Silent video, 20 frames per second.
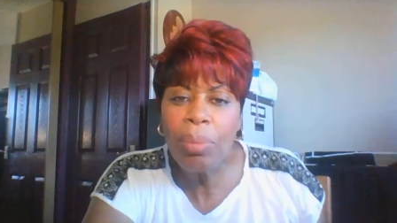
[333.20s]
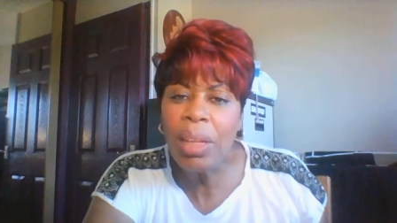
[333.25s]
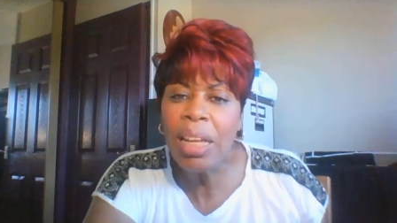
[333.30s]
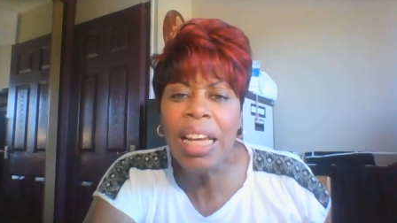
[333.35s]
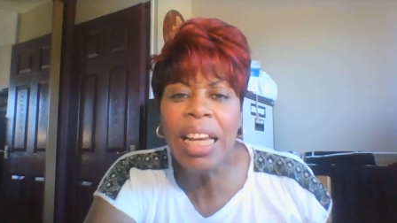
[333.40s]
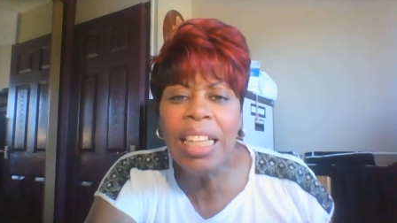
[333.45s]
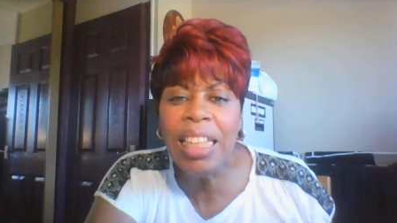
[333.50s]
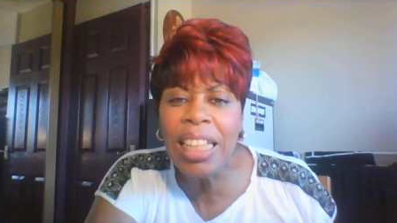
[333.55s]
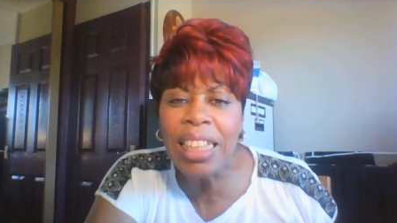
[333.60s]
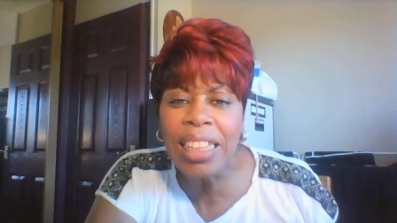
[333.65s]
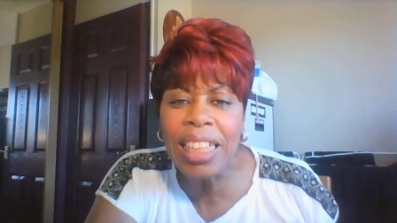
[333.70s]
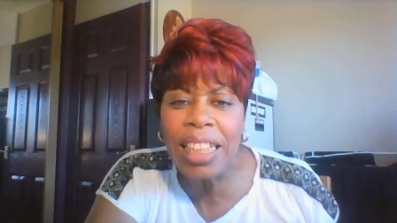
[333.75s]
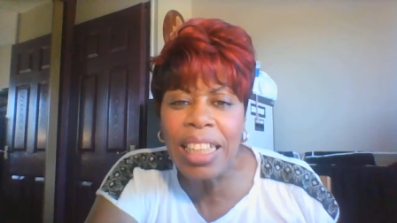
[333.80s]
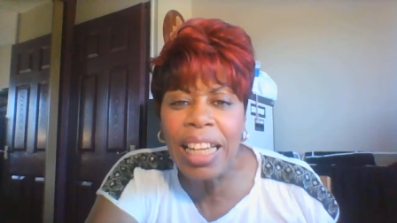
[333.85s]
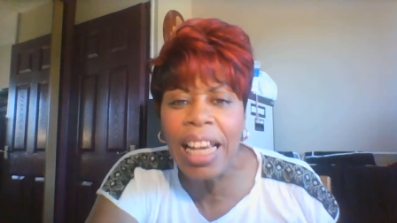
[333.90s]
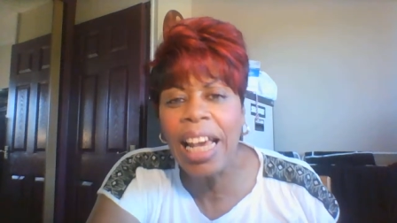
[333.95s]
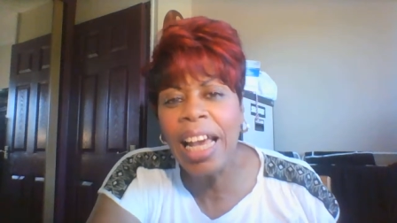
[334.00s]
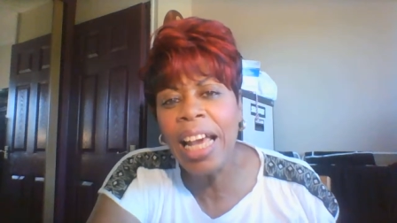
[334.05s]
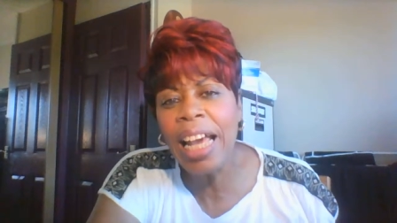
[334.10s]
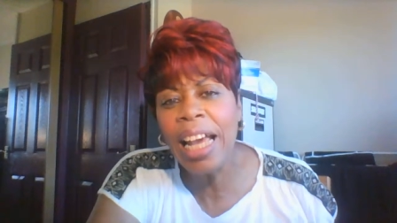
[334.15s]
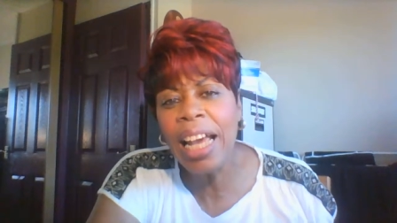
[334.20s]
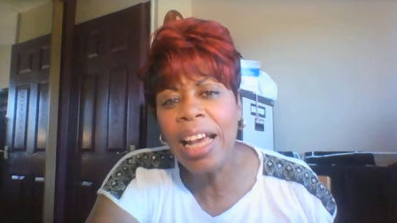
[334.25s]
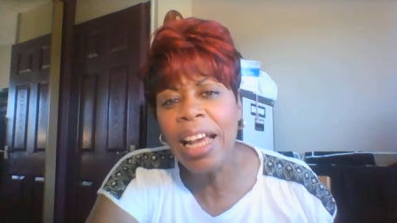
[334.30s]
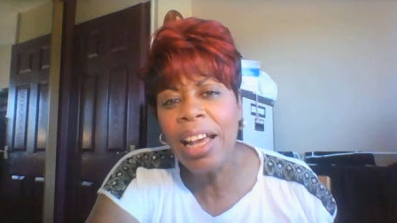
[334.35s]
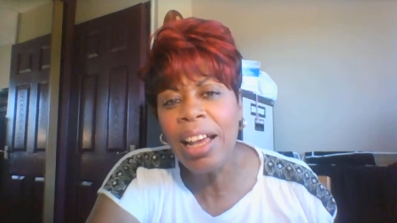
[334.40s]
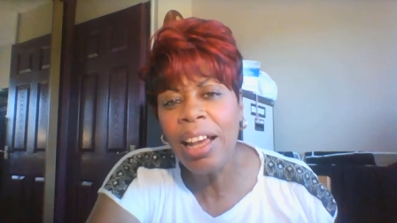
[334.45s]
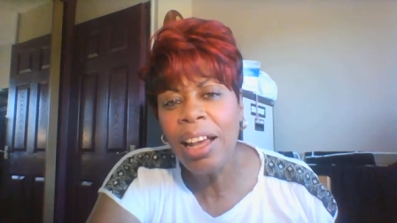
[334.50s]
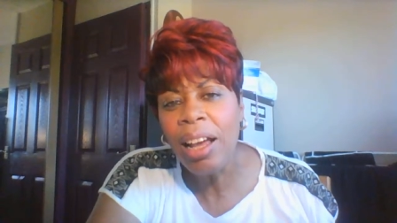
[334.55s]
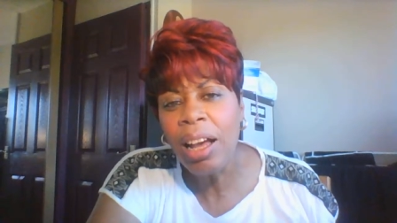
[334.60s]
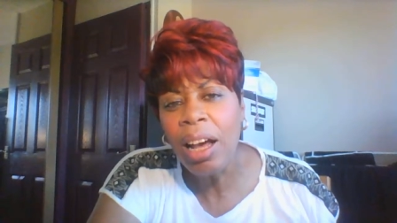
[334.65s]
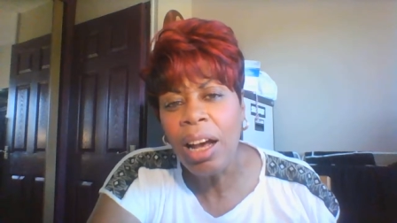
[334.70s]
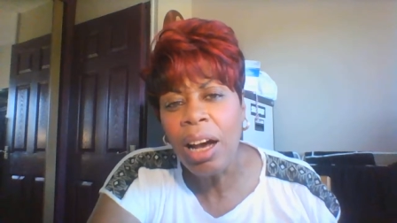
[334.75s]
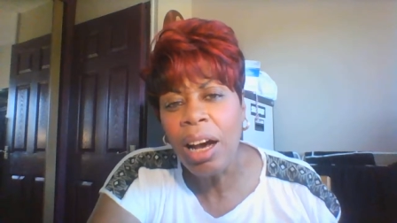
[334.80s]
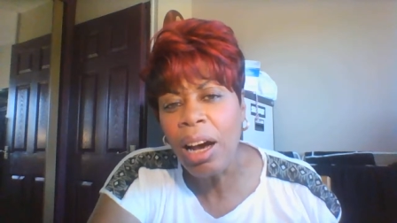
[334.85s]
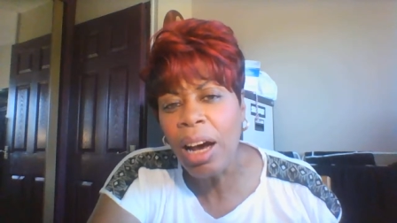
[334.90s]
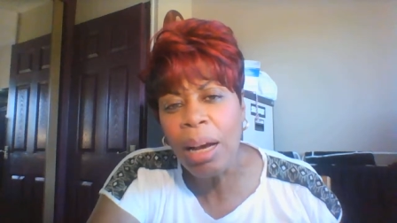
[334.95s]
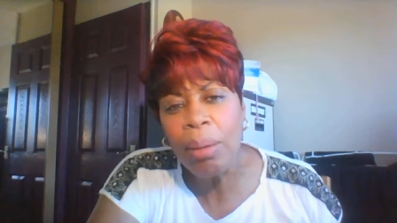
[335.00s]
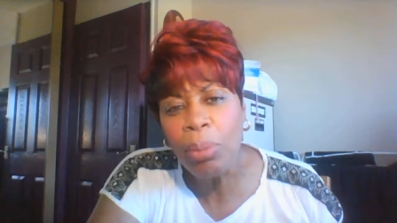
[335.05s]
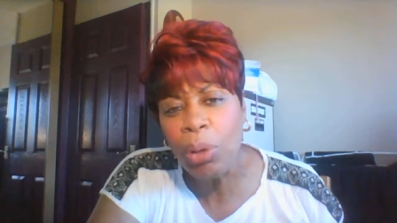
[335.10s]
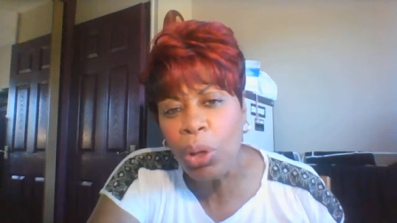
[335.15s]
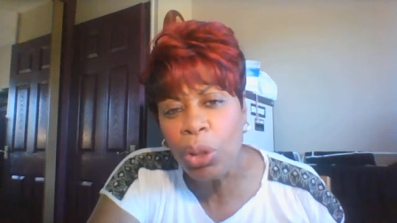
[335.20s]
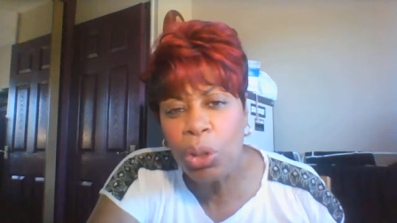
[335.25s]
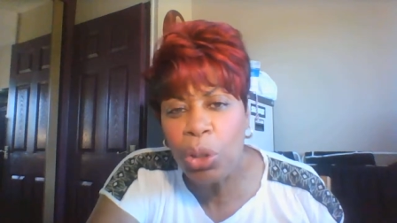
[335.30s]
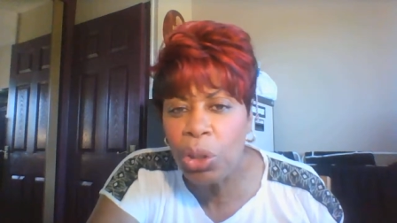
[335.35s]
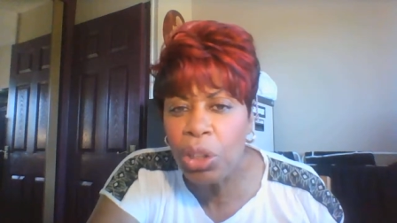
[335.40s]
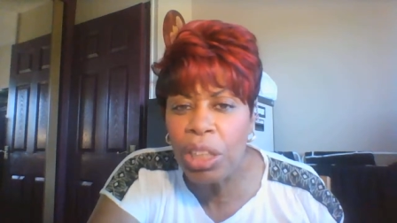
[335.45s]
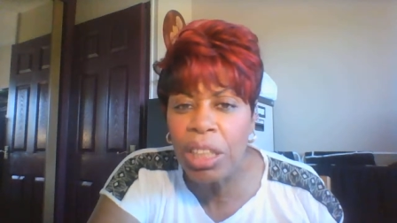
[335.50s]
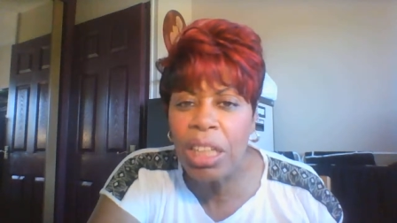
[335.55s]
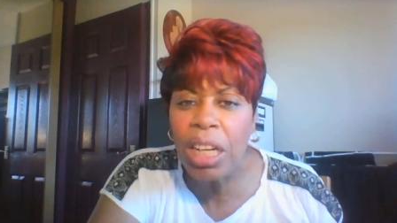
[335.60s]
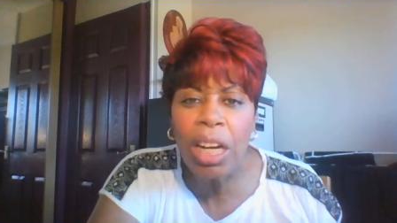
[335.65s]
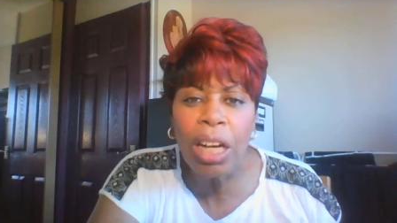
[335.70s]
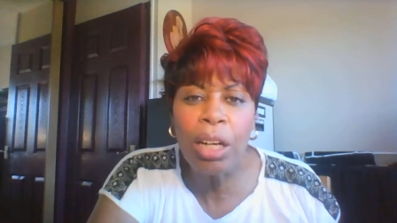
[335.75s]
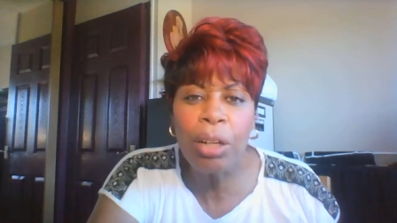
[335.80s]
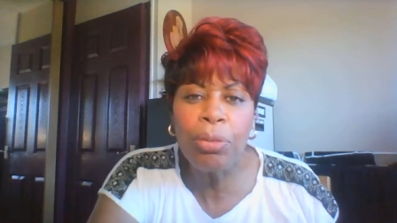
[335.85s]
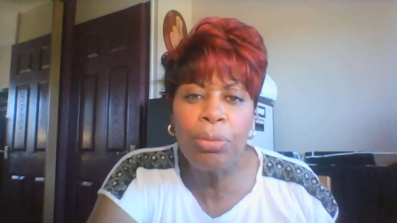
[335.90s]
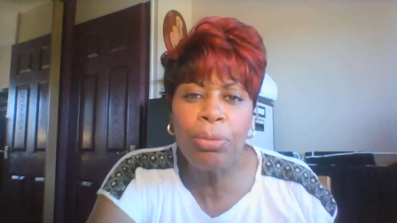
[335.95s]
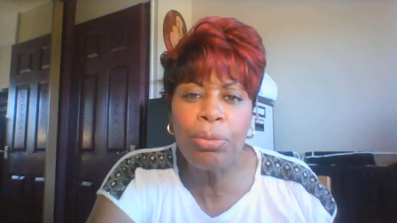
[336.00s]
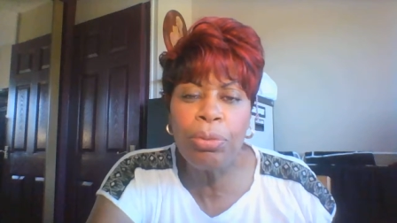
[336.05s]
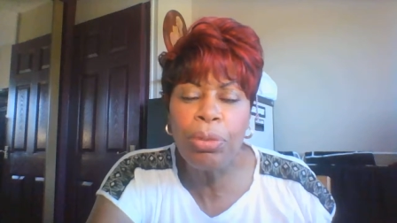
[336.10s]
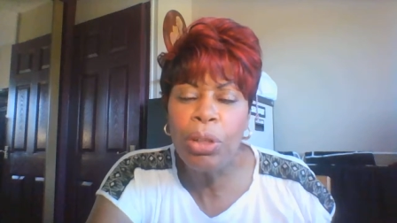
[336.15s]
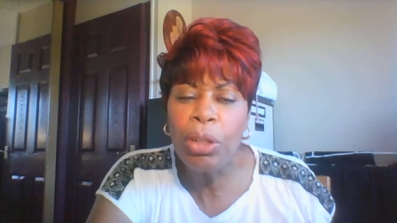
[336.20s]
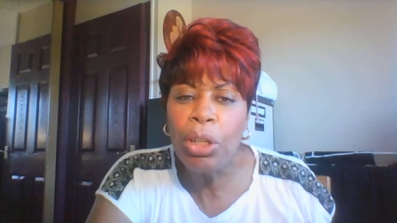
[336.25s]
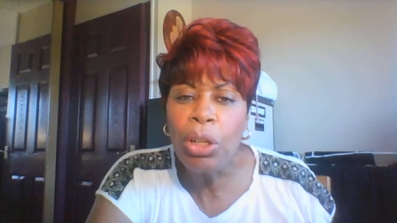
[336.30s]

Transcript: he doesn't care, I'm not good enough,